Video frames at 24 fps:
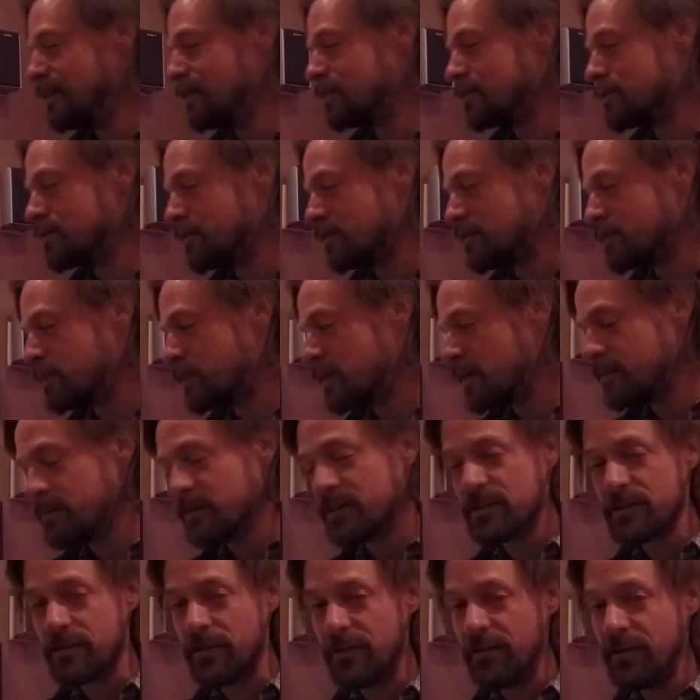So it's pretty
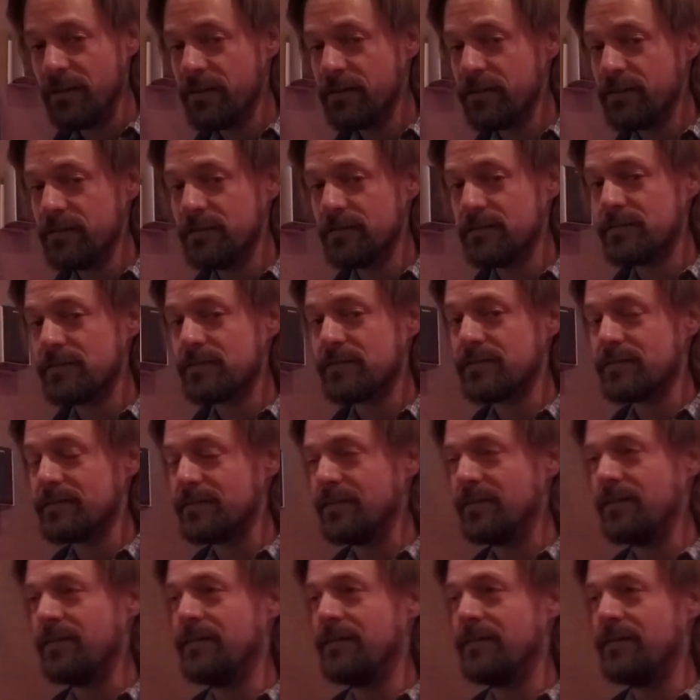much all those,